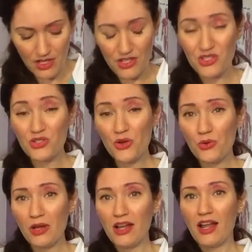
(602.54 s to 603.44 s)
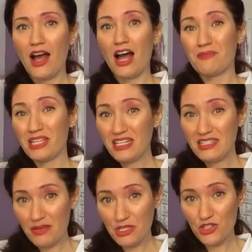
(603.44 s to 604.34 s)
So I'm going to
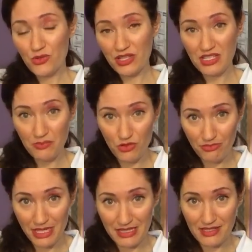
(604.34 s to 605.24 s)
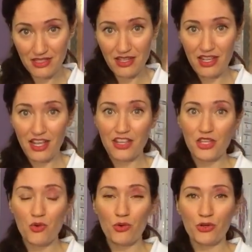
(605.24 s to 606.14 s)
demonstrate these movements in the
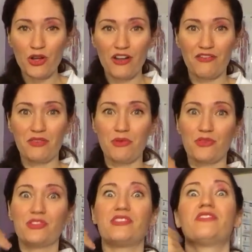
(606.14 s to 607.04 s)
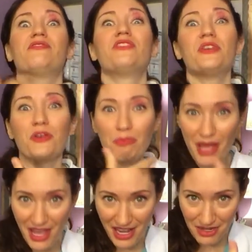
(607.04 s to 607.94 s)
order of the most severe
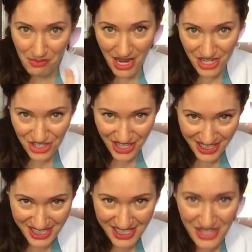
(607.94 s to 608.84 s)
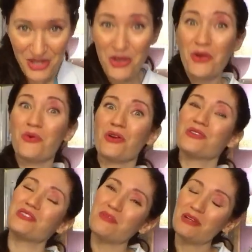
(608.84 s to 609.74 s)
pain patient or
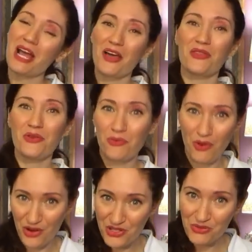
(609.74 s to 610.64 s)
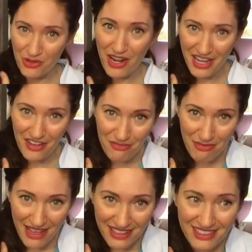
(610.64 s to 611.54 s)
someone at their worst where I have
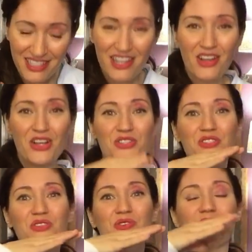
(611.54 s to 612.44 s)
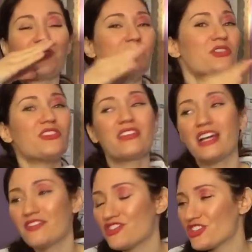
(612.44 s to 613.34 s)
been, to someone just
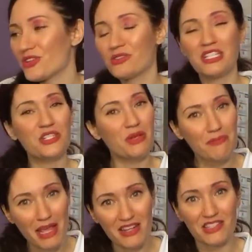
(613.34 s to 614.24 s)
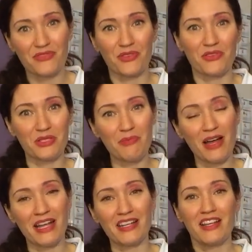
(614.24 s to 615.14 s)
kind of generally doing maintenance for their
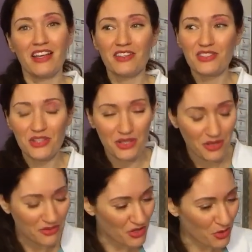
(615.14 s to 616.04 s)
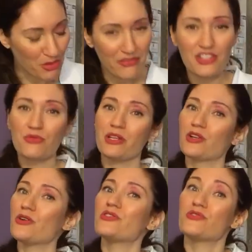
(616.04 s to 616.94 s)
spine to, prevent a
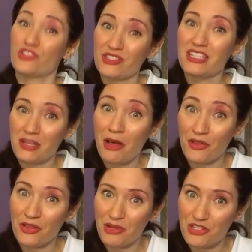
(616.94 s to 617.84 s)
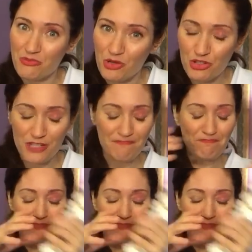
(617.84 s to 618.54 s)
reoccurrence or just to keep healthy range of motion.